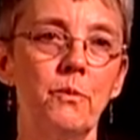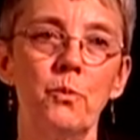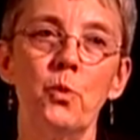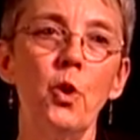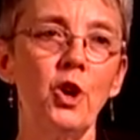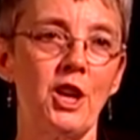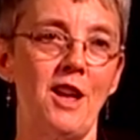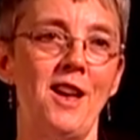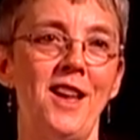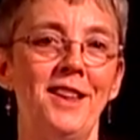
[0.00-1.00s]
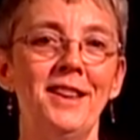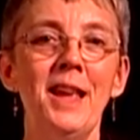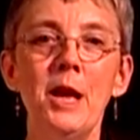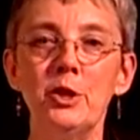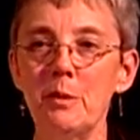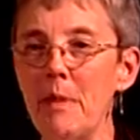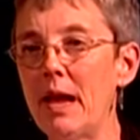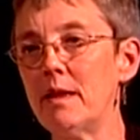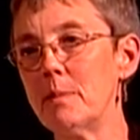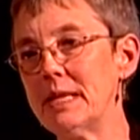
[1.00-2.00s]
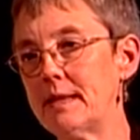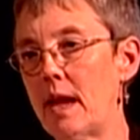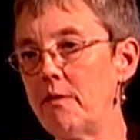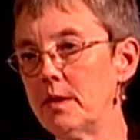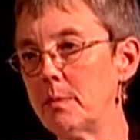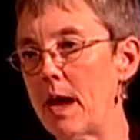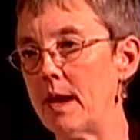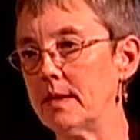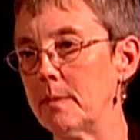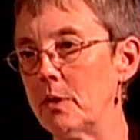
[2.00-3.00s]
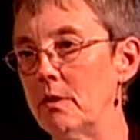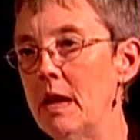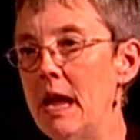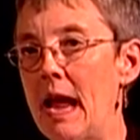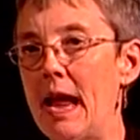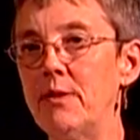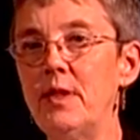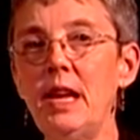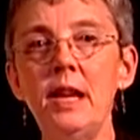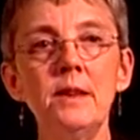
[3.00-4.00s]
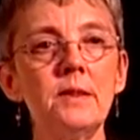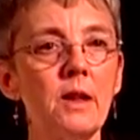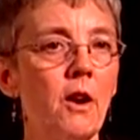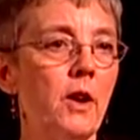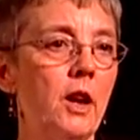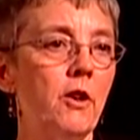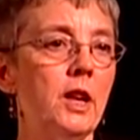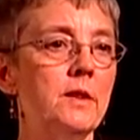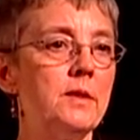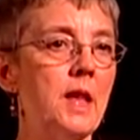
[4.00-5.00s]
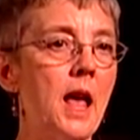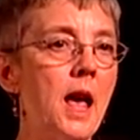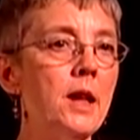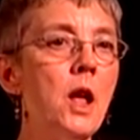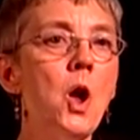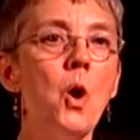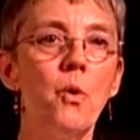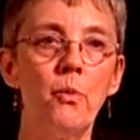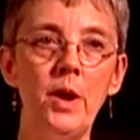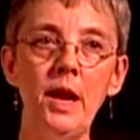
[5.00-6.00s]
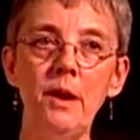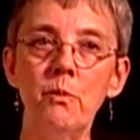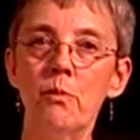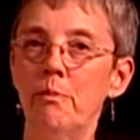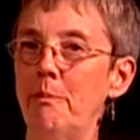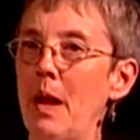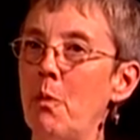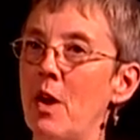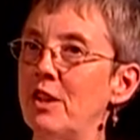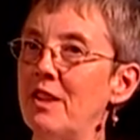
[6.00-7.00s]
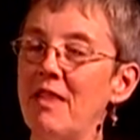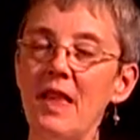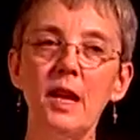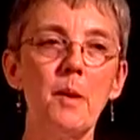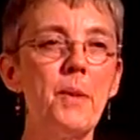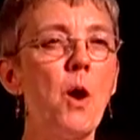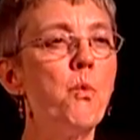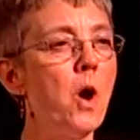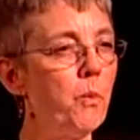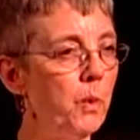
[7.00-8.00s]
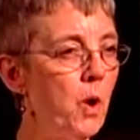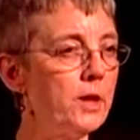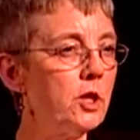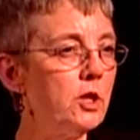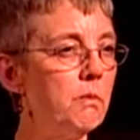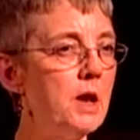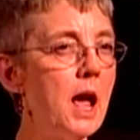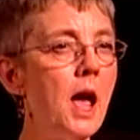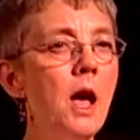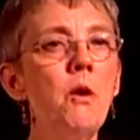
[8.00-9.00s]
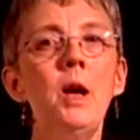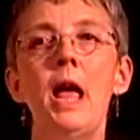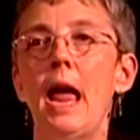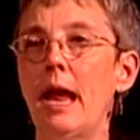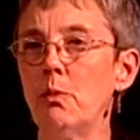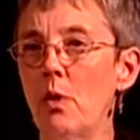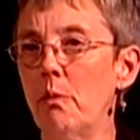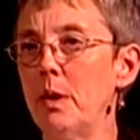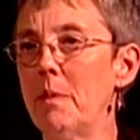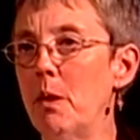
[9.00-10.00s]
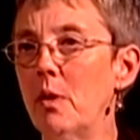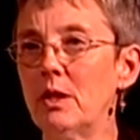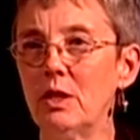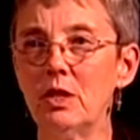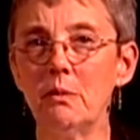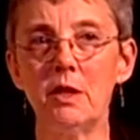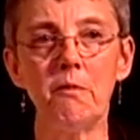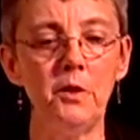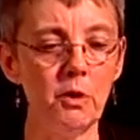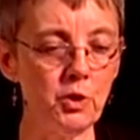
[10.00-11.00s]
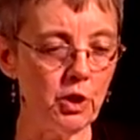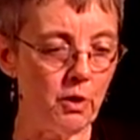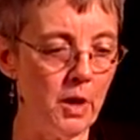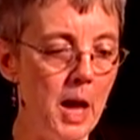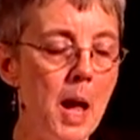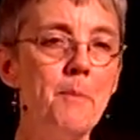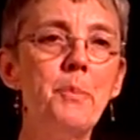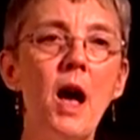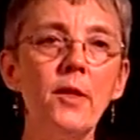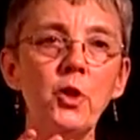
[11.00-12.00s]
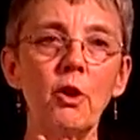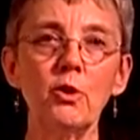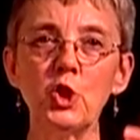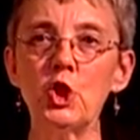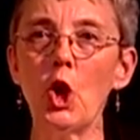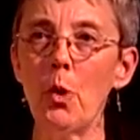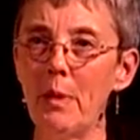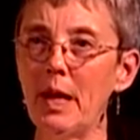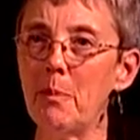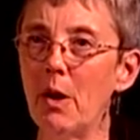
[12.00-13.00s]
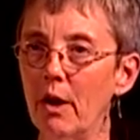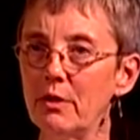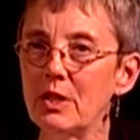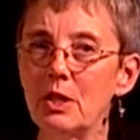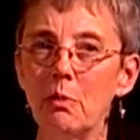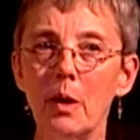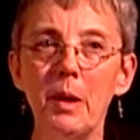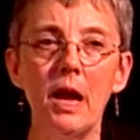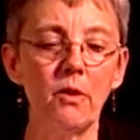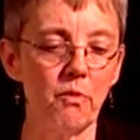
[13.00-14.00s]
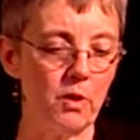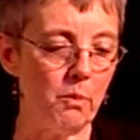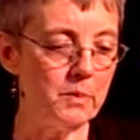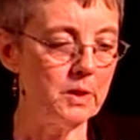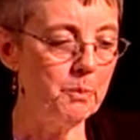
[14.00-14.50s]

work on to make them as safe as possible. And these are areas that we may want to think about what we want to do now and what we may want to do in the future. But there are so many parts to our bathrooms,